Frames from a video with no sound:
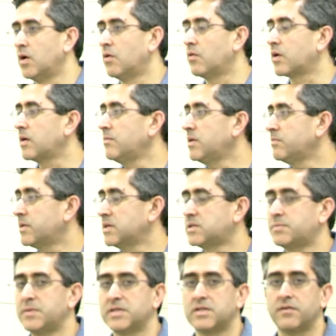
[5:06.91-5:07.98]
What I mean by
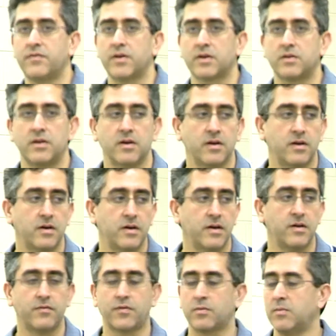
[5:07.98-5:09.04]
specific
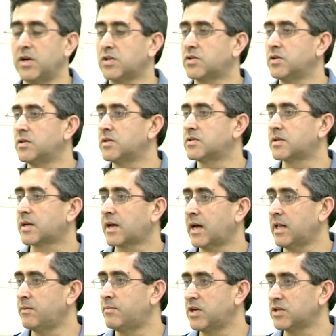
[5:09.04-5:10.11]
information is the
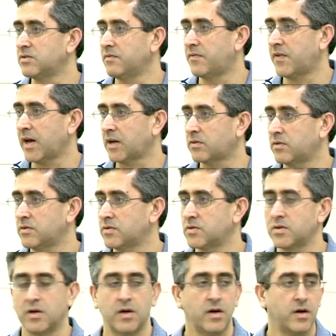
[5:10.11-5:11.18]
calibration factors
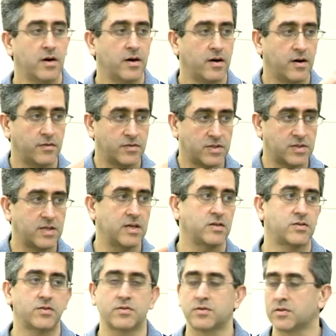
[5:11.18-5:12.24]
of the
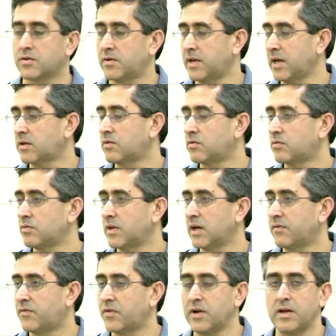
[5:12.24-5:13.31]
sensors connected to that
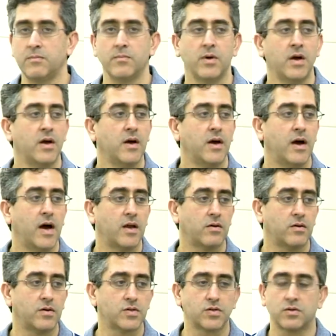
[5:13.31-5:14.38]
frame, and
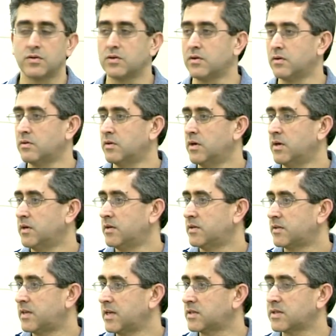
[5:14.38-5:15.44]
also
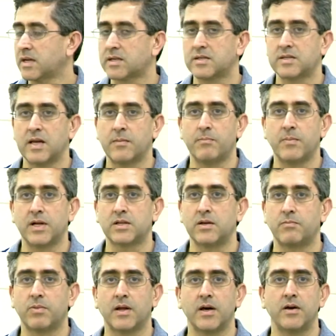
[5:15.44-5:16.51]
things like step
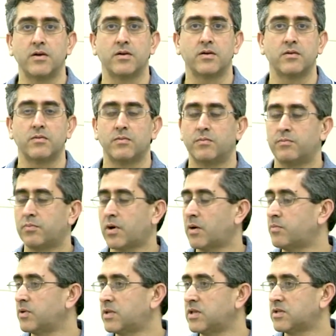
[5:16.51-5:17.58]
multiplier,
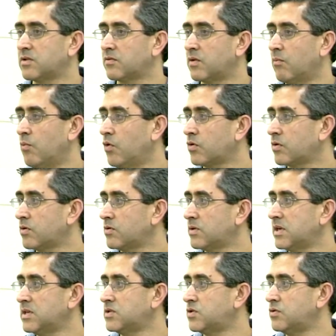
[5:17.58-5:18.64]
properties of the motor that
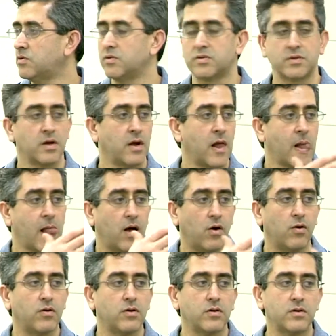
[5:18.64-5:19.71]
is used.
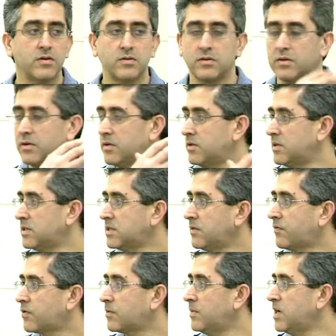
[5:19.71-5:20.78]
All this
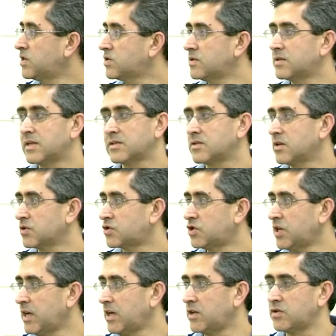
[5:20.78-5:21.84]
information does not
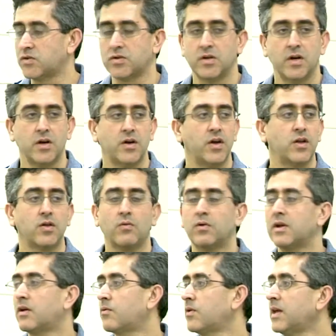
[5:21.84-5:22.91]
change. You don't
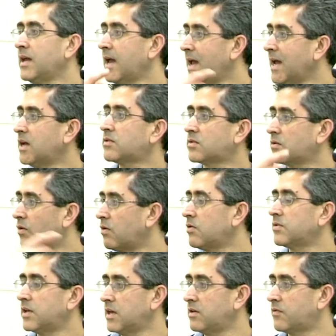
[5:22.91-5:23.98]
want to re-enter all
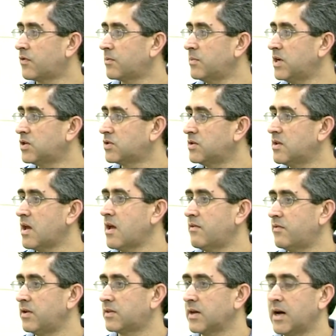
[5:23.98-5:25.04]
the information
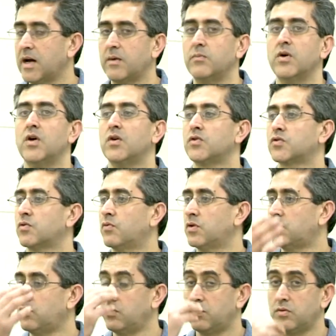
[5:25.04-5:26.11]
every time. So
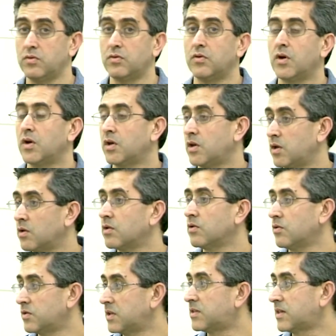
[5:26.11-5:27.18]
what you do, you
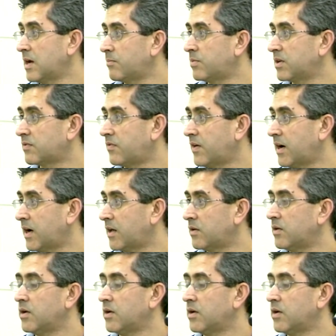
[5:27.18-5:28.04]
load the template file.